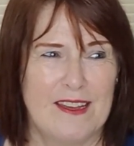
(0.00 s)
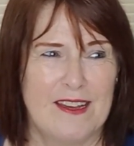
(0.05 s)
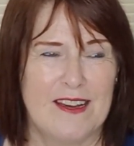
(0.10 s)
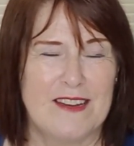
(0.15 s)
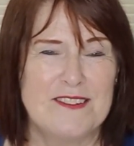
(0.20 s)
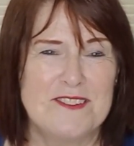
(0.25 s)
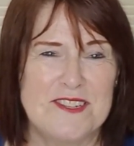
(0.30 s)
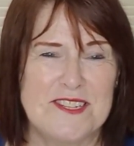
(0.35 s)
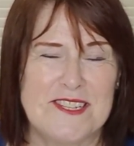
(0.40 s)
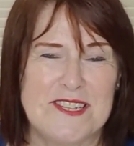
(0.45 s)

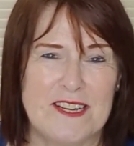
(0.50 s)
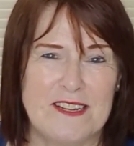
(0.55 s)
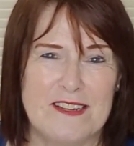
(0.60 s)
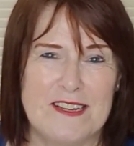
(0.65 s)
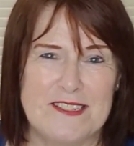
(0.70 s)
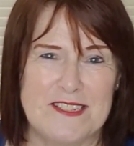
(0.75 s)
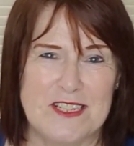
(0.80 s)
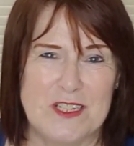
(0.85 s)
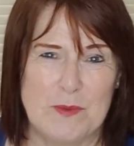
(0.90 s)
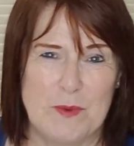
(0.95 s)

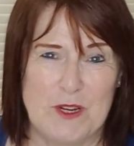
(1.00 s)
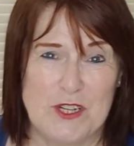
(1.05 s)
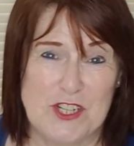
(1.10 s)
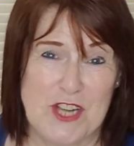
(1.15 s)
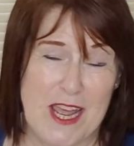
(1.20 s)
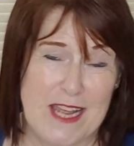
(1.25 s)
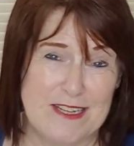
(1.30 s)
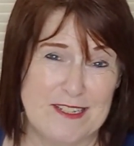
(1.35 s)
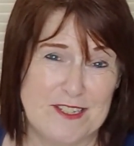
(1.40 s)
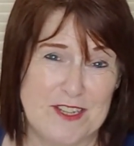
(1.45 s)
undecided which
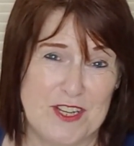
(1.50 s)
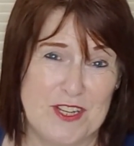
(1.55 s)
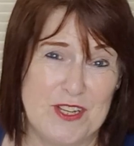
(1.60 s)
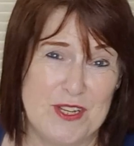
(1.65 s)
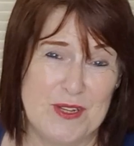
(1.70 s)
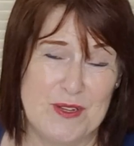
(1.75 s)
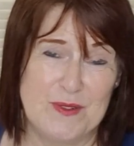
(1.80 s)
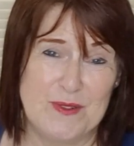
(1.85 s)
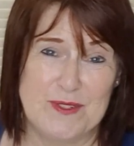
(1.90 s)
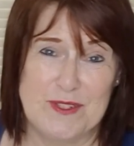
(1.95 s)
hand to
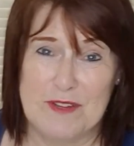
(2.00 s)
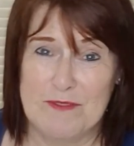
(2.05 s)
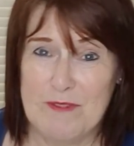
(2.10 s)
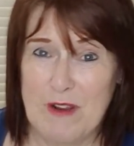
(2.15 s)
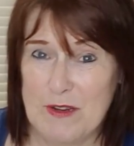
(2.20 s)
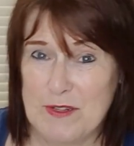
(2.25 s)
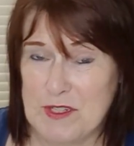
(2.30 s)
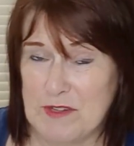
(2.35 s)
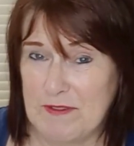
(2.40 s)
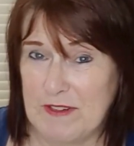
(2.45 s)
use the
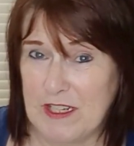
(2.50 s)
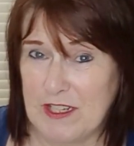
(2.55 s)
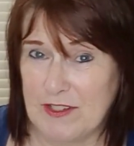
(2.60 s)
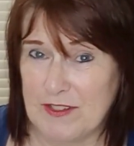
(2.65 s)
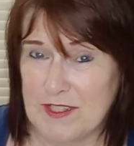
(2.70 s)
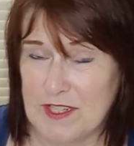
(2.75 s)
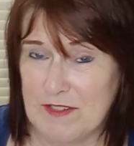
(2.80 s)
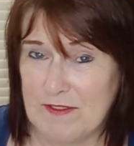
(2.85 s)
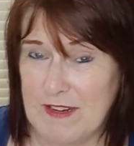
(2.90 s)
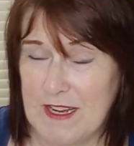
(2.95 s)
rotary
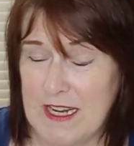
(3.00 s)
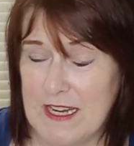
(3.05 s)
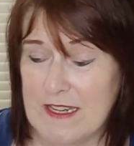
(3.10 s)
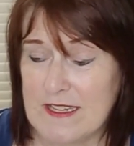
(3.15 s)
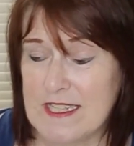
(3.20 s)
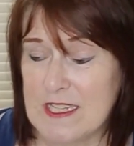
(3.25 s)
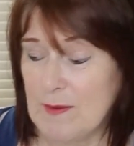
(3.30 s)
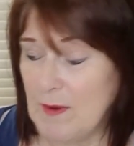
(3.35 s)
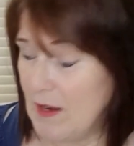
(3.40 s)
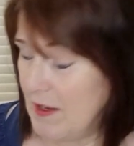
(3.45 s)
cutter in.
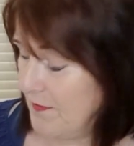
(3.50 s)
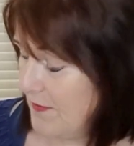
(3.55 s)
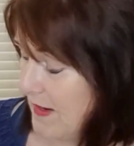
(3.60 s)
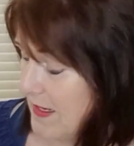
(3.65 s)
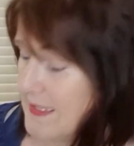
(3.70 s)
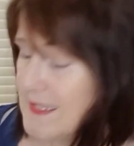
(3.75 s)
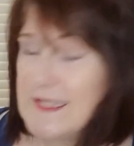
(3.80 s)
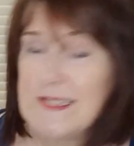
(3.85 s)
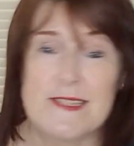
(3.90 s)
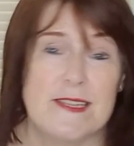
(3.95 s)
So I
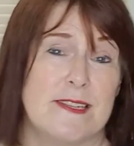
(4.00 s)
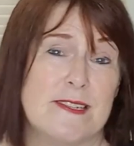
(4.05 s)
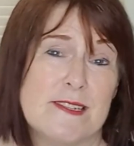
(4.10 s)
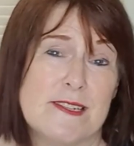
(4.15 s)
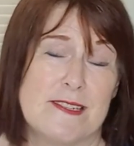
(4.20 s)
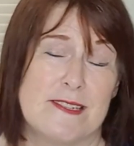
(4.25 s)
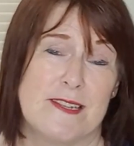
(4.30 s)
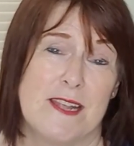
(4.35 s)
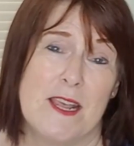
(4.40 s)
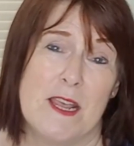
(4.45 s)
find
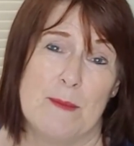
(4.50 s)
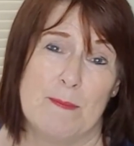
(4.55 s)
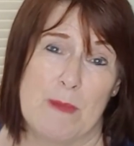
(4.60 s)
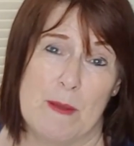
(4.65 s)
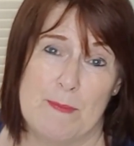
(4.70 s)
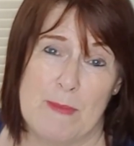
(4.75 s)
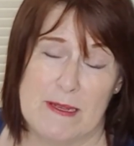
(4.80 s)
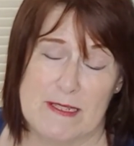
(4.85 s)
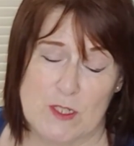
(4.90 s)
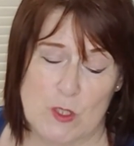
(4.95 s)
scissors my
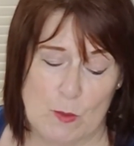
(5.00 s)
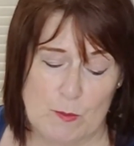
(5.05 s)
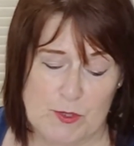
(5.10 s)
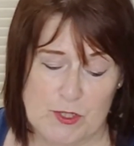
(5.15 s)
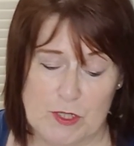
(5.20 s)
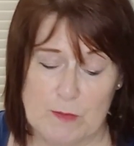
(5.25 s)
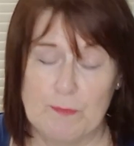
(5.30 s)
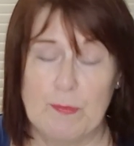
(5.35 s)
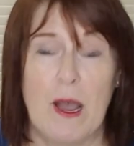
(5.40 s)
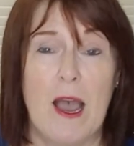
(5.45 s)
best
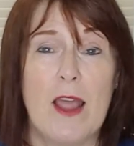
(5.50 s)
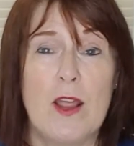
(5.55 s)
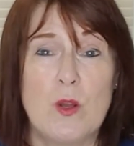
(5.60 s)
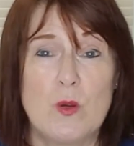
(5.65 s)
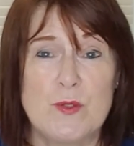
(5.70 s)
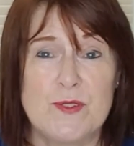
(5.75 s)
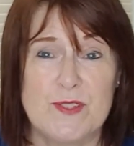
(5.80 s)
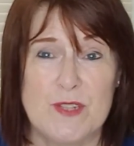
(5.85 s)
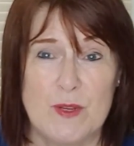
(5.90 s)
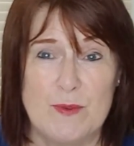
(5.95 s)
option, but I
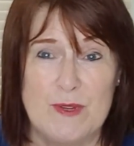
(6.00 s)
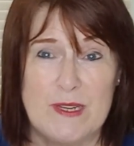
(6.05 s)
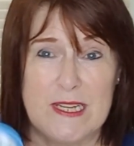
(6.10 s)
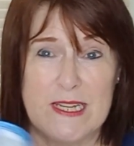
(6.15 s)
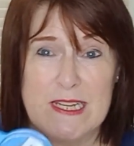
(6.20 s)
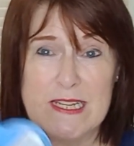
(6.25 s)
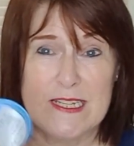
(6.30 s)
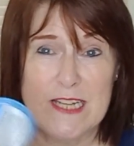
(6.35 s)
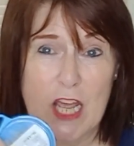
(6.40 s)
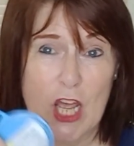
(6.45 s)
also
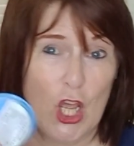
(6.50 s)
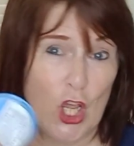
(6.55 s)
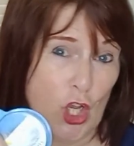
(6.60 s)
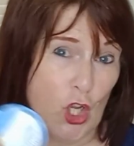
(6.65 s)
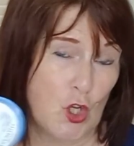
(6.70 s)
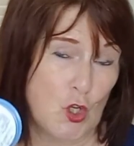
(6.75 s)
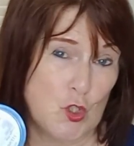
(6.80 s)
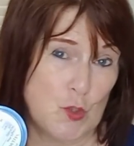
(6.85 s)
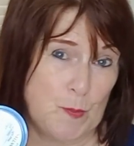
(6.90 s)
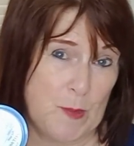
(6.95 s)
need
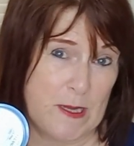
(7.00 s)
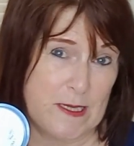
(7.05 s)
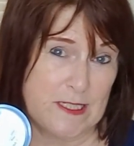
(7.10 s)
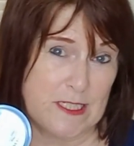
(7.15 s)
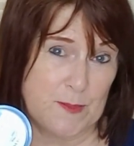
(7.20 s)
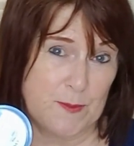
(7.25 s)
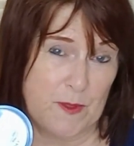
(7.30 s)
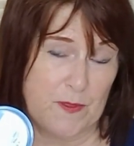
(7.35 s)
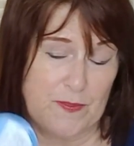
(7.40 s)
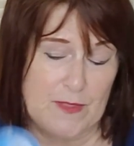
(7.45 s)
good
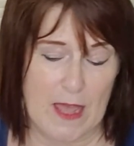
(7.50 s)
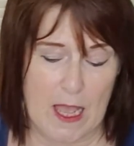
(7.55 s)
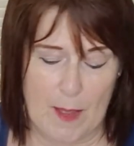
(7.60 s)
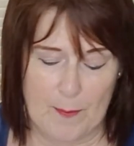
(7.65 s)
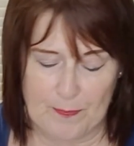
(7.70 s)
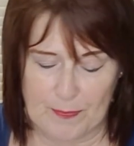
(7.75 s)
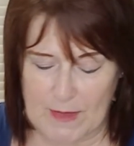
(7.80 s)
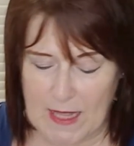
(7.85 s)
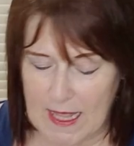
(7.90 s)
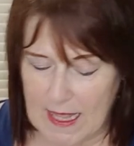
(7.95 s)
pins with that.
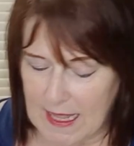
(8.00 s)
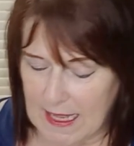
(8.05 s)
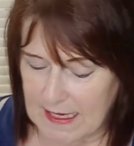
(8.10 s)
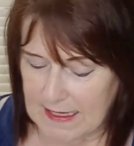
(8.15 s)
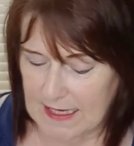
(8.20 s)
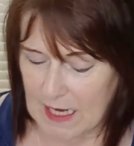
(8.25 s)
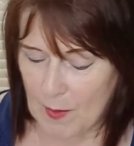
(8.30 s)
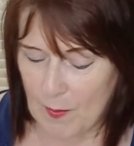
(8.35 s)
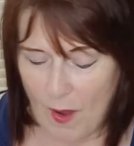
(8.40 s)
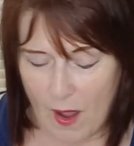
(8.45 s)

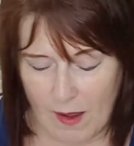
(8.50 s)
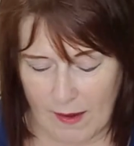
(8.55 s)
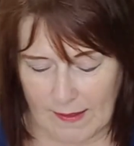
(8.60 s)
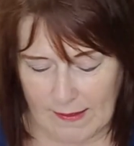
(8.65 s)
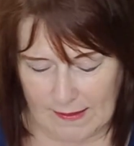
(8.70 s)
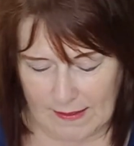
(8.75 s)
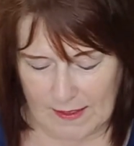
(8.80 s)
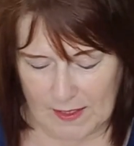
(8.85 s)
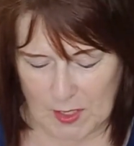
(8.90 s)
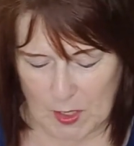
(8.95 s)
Now, I
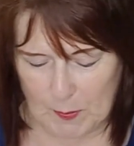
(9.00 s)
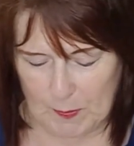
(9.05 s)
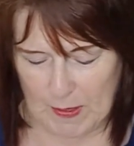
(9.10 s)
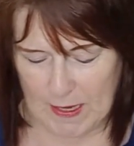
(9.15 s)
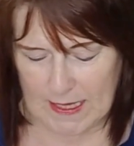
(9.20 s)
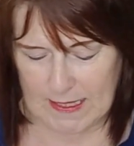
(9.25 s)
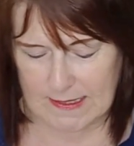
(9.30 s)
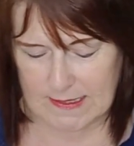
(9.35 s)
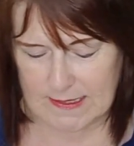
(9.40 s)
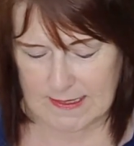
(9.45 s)
like
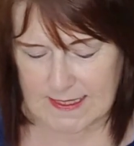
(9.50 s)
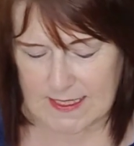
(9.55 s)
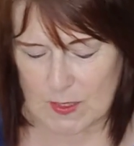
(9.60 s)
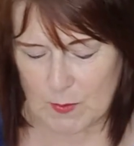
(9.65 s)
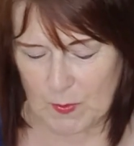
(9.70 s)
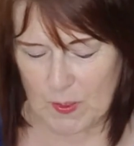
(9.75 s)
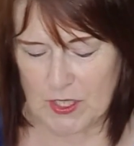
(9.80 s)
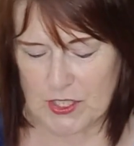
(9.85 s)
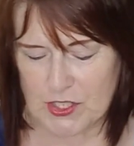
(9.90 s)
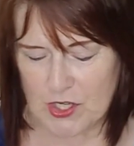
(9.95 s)
pins
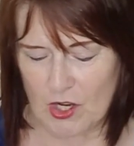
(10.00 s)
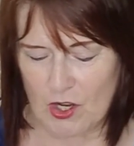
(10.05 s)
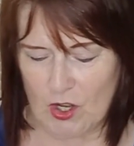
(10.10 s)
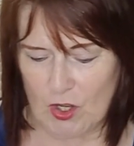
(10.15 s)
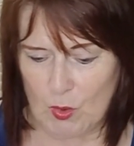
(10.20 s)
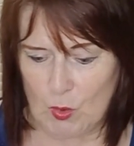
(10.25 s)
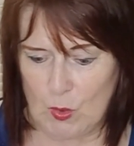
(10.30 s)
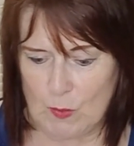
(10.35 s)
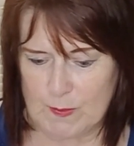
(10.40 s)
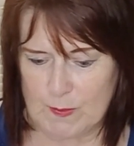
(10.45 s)
which are,